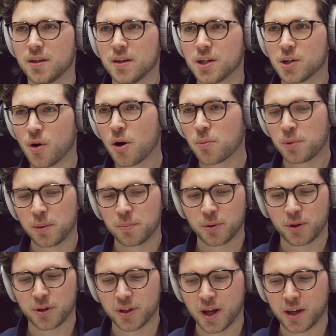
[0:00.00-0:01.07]
There are
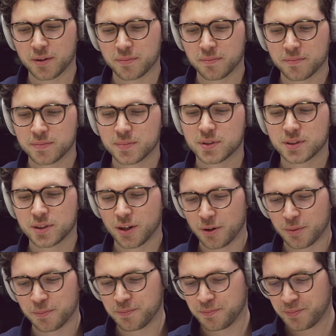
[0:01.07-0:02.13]
people
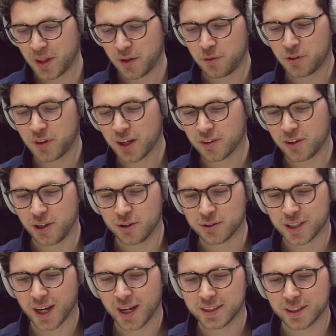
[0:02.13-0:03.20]
so if you take the use
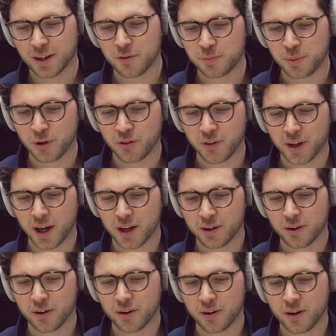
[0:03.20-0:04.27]
case of putting
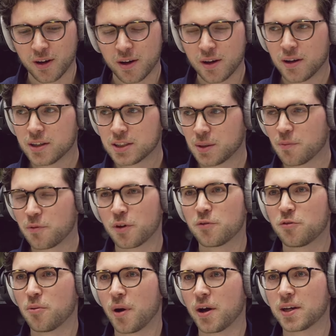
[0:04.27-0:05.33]
together something
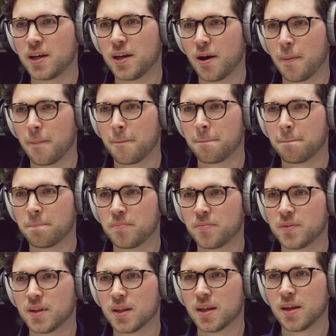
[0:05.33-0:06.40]
from IKEA,
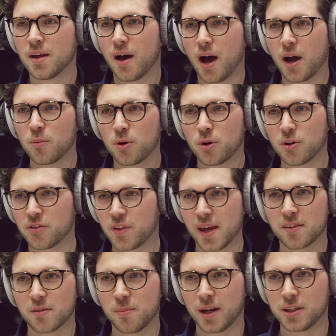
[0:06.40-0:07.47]
I will take
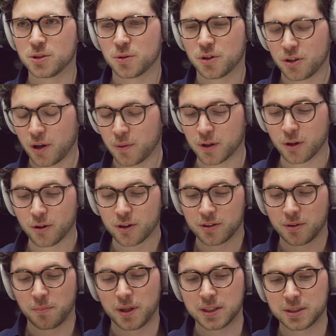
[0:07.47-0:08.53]
the manual, I would look at
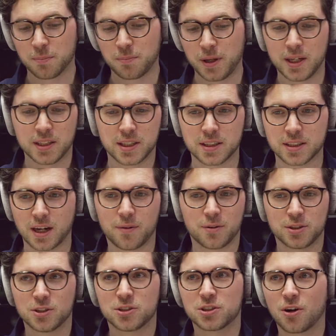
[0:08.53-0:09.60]
the bits and pieces, and I will
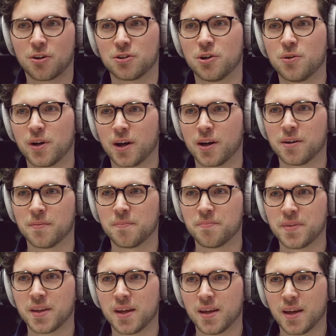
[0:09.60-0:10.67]
just start doing it.
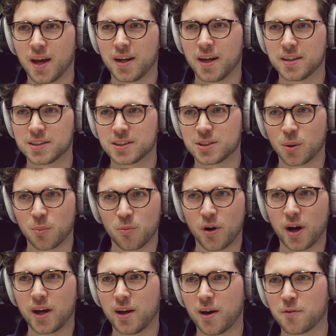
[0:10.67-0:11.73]
And then some
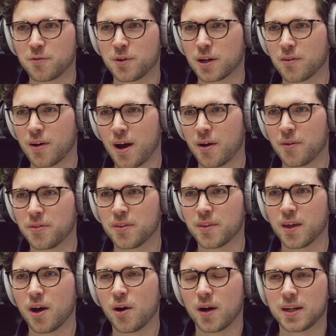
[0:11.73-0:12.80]
way I figure out,
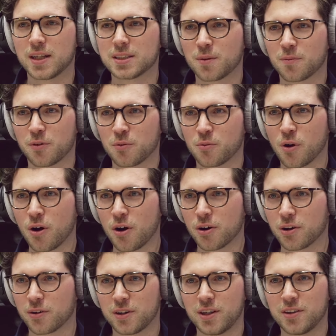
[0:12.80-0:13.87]
oh, I did something wrong,
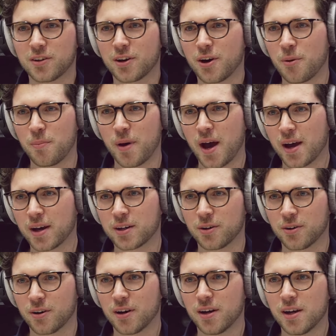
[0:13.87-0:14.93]
or I need to go back,
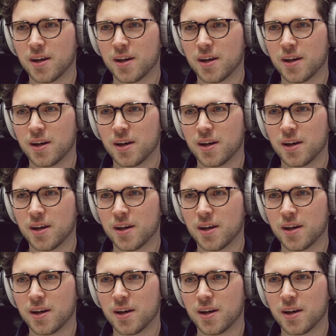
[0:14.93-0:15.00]
or